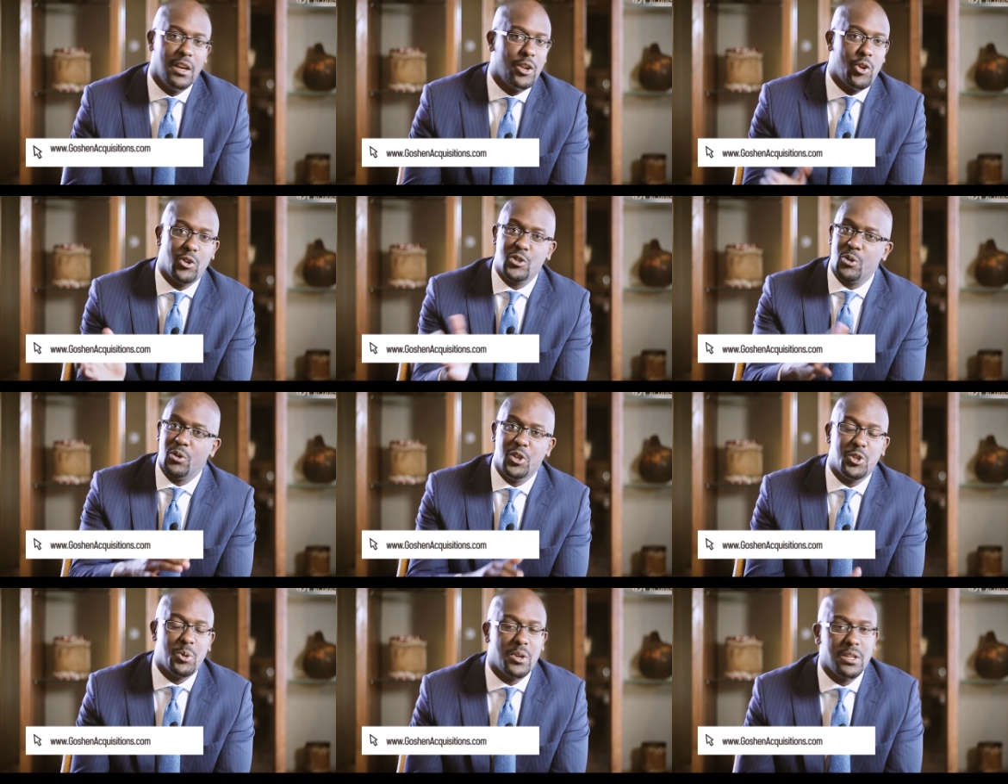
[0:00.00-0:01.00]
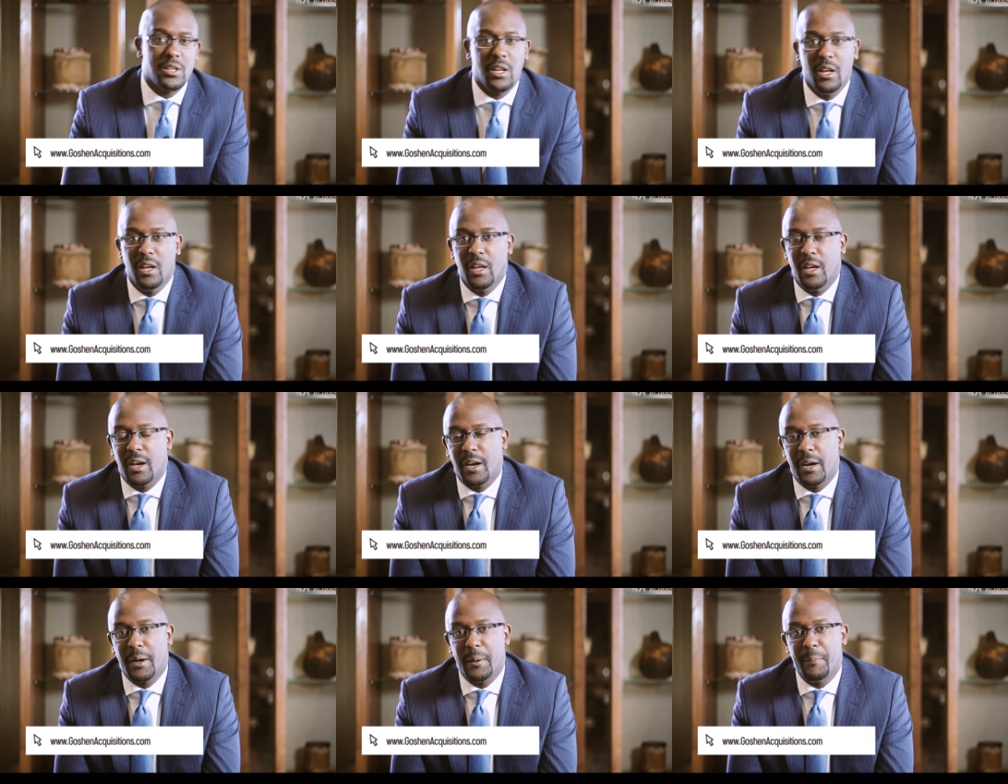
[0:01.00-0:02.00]
Long story short,
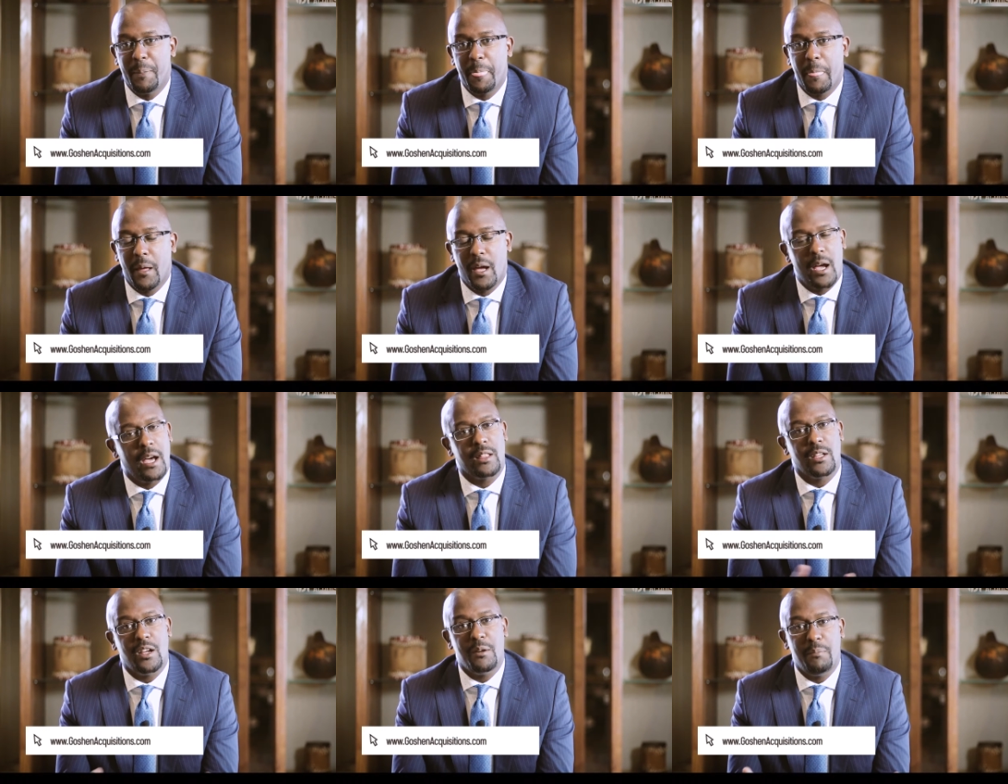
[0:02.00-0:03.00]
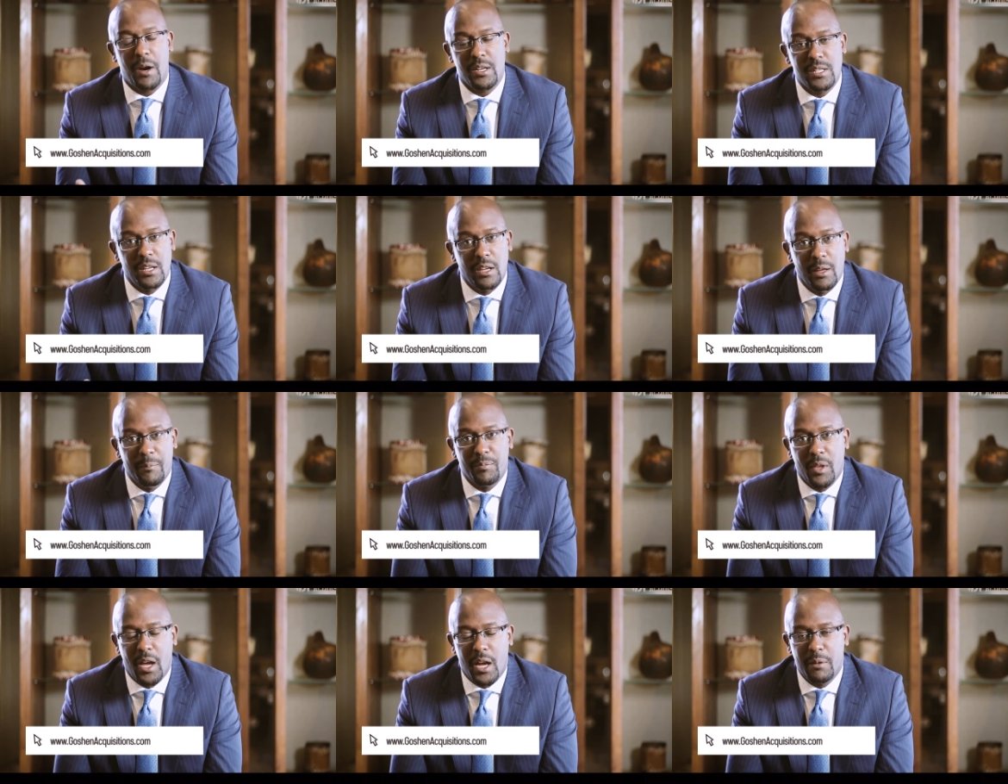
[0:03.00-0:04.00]
a third party
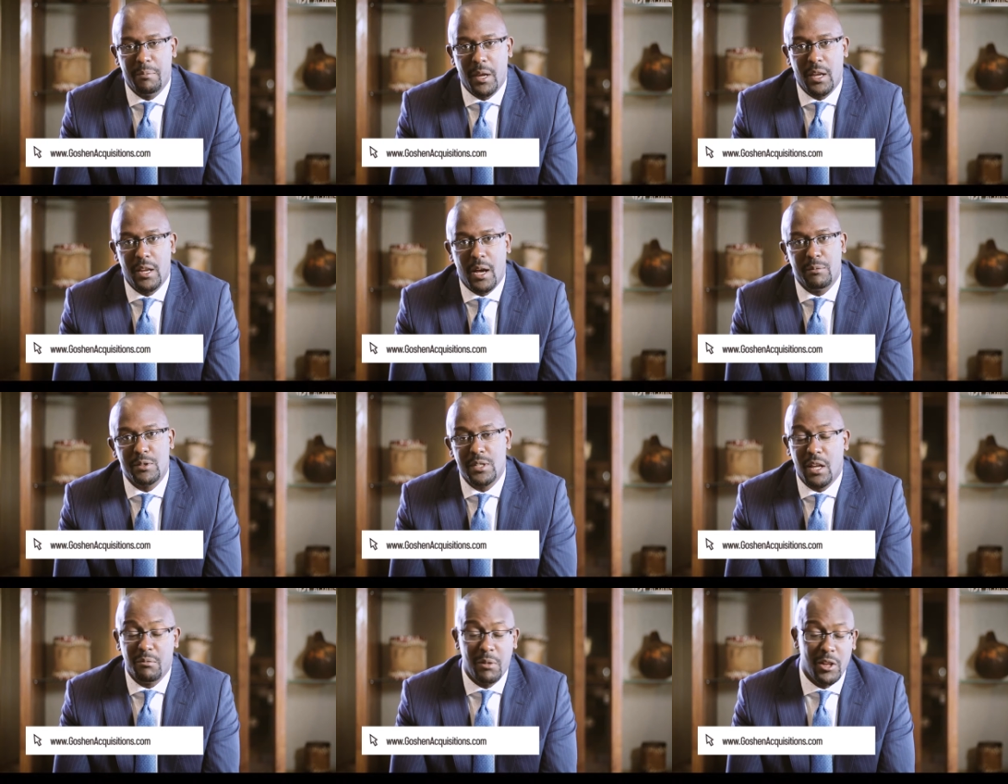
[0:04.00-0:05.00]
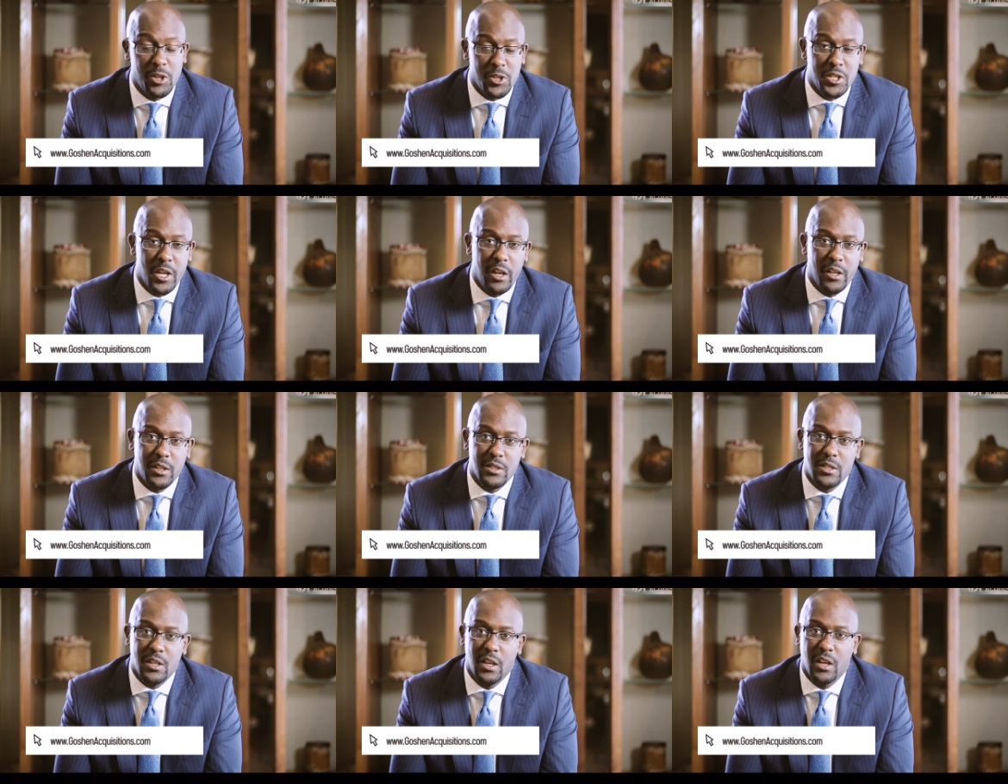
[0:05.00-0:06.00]
had paid up to 10 million
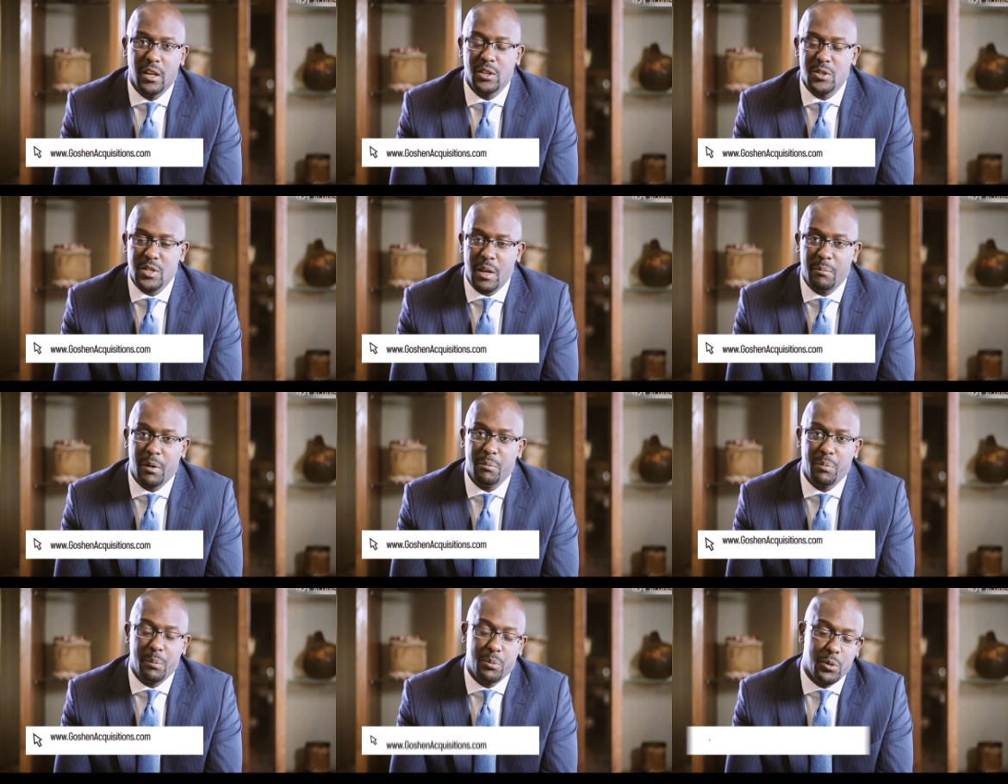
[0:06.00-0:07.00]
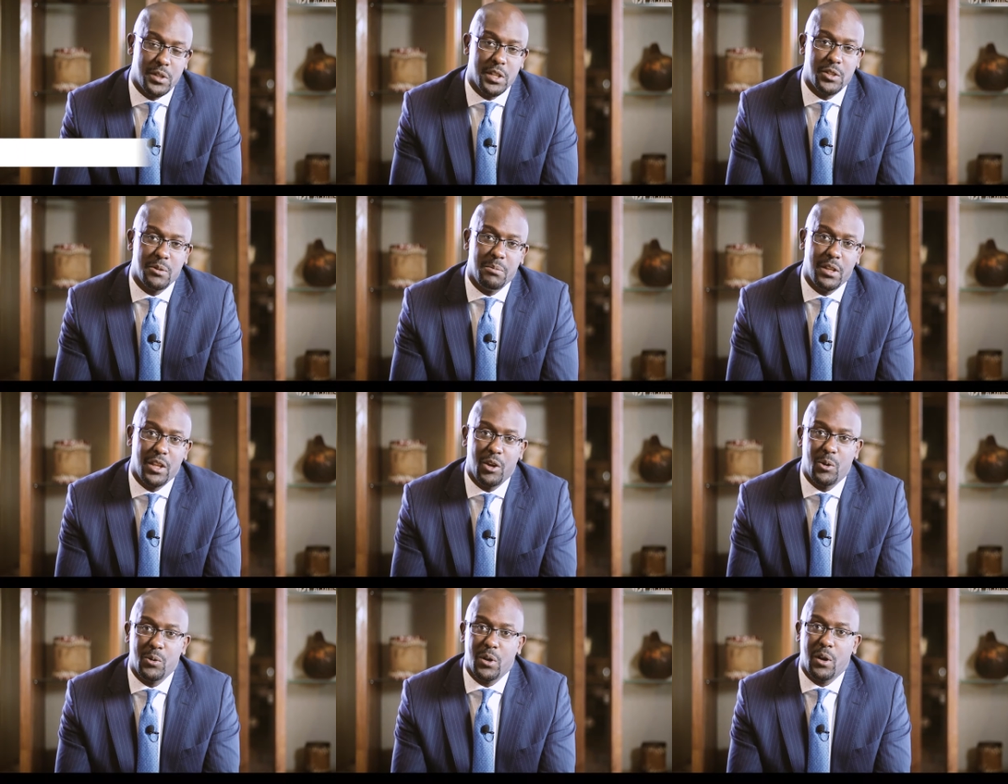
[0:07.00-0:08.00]
shillings to someone purporting to be the
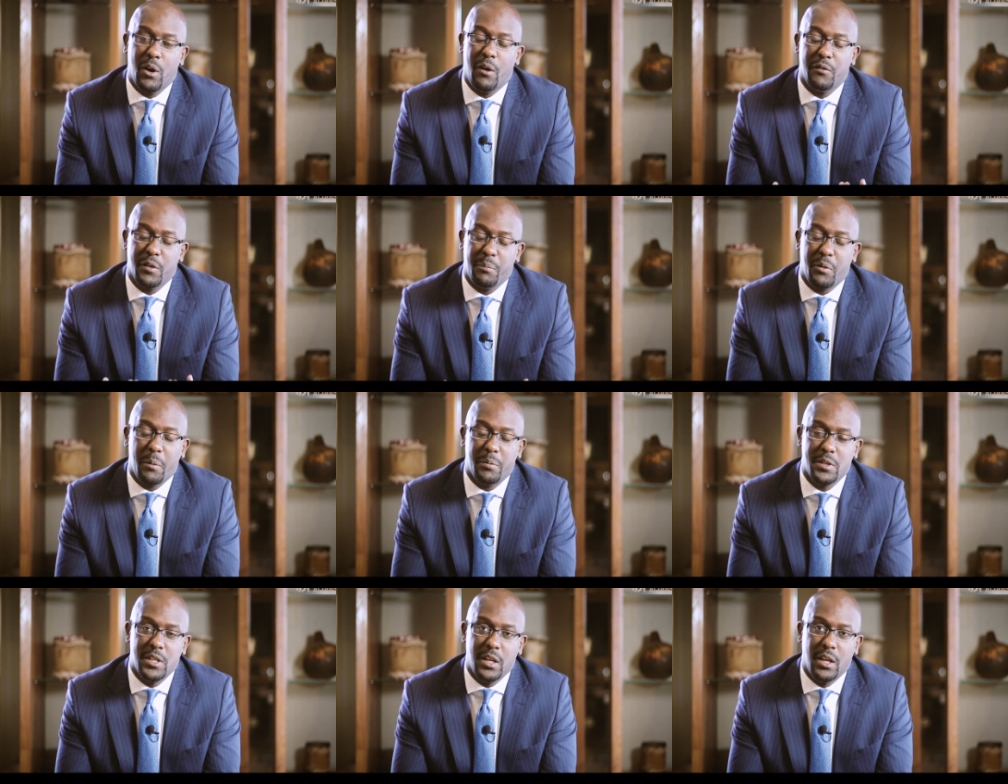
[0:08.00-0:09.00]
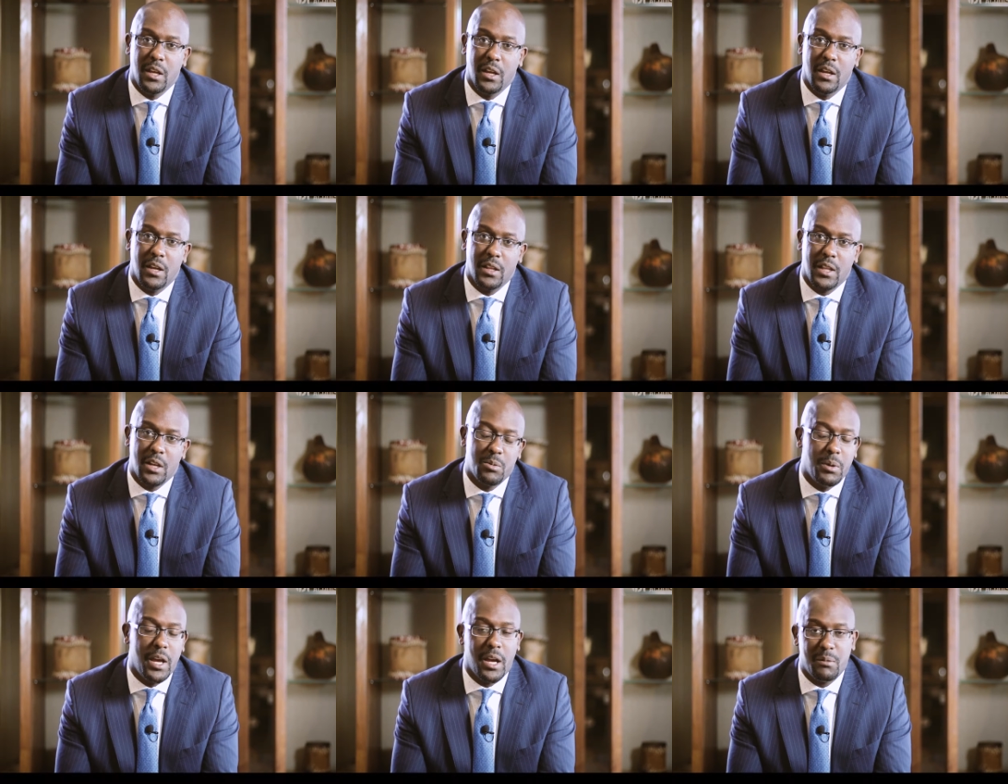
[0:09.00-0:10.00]
owner of the property that
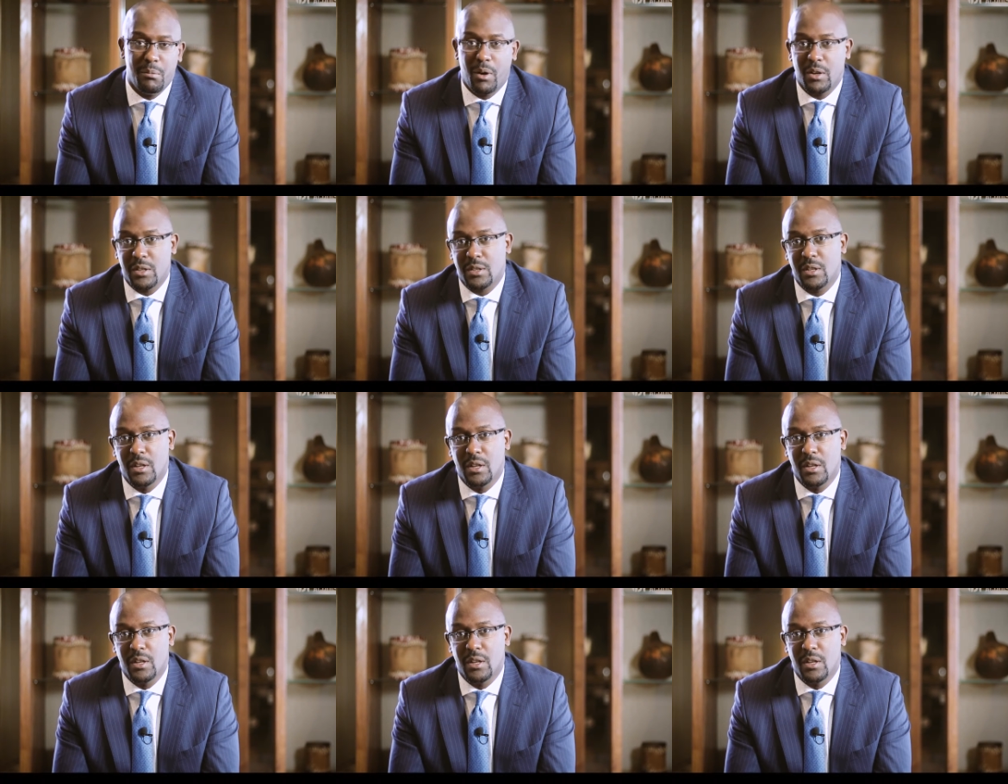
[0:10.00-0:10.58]
we had bought.